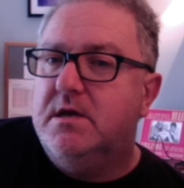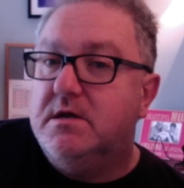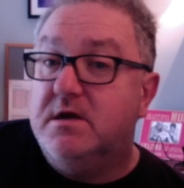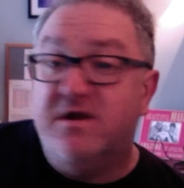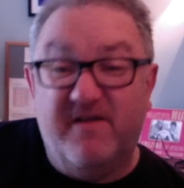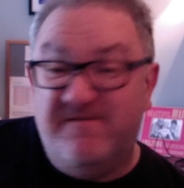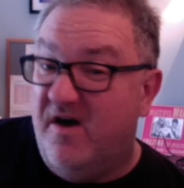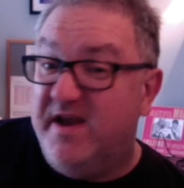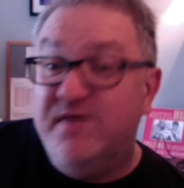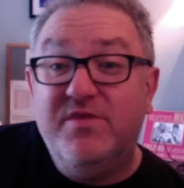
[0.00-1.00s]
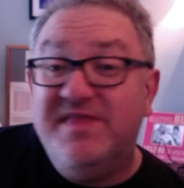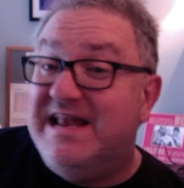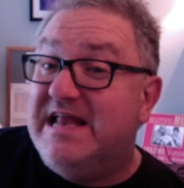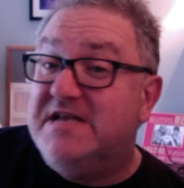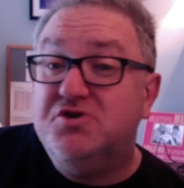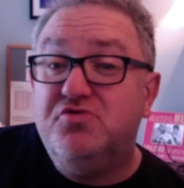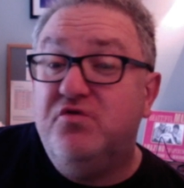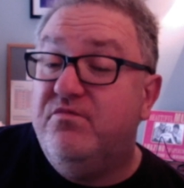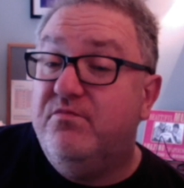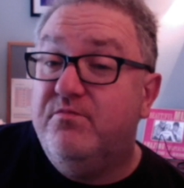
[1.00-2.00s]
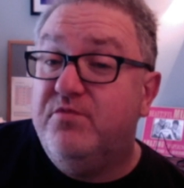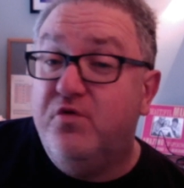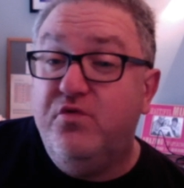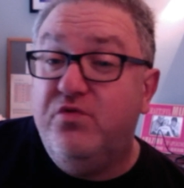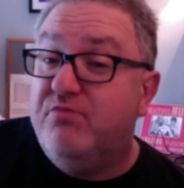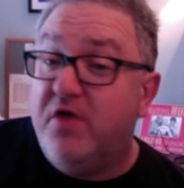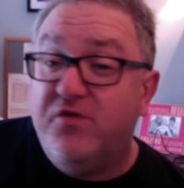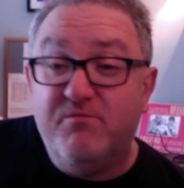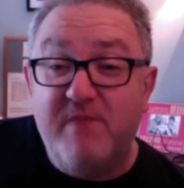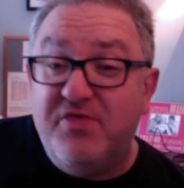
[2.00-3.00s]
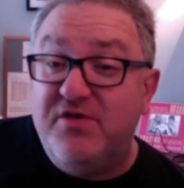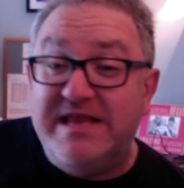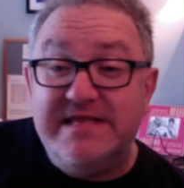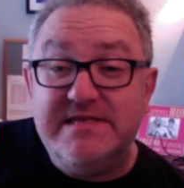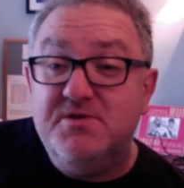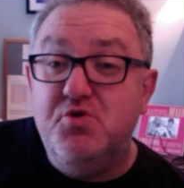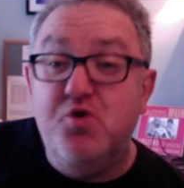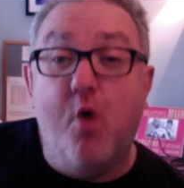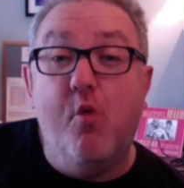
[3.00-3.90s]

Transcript: Could I find what the electric toothbrush method is? No.